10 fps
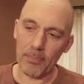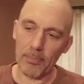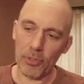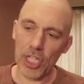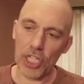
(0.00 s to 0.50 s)

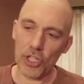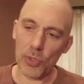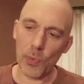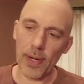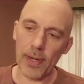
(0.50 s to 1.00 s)
positions
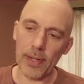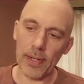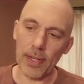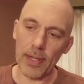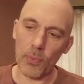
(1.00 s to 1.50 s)
where
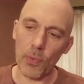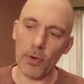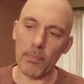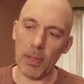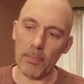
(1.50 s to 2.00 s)
it
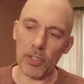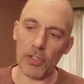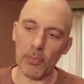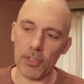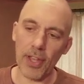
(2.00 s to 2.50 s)
would be
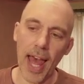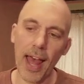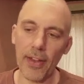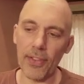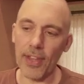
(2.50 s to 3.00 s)
possible to
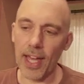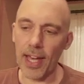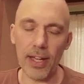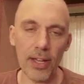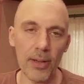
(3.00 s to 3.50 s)
add
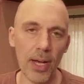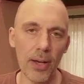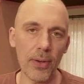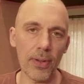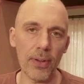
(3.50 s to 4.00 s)
that
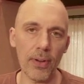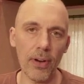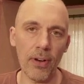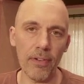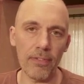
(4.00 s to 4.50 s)
amount
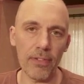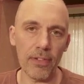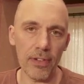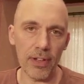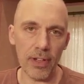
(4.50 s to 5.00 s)
of
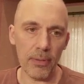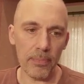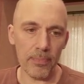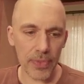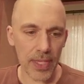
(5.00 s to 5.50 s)

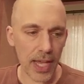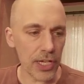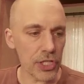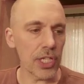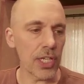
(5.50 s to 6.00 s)

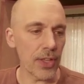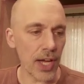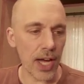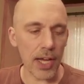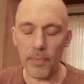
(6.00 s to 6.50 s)
energy in the
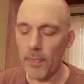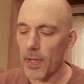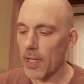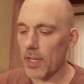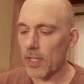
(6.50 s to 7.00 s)
high end.
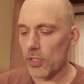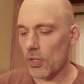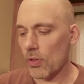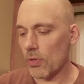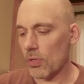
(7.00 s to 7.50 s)

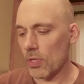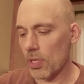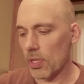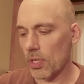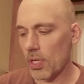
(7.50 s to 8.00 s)

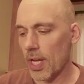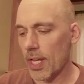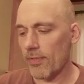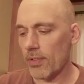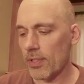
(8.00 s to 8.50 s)
So
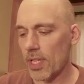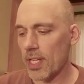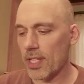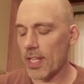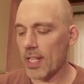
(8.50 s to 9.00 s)
even
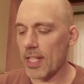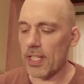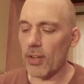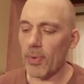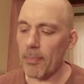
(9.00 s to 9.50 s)
it
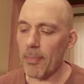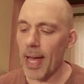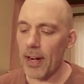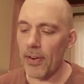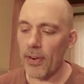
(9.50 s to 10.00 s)
doesn't really
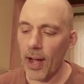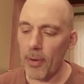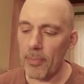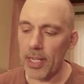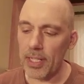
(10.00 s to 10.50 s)
matter how
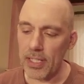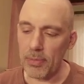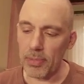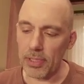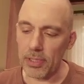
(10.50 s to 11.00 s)
many
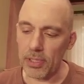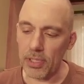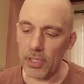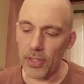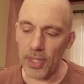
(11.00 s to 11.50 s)

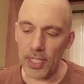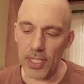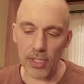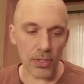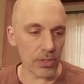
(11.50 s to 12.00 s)
decibels
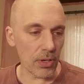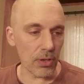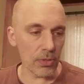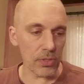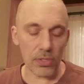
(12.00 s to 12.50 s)
these
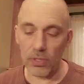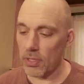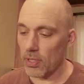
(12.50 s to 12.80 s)
controls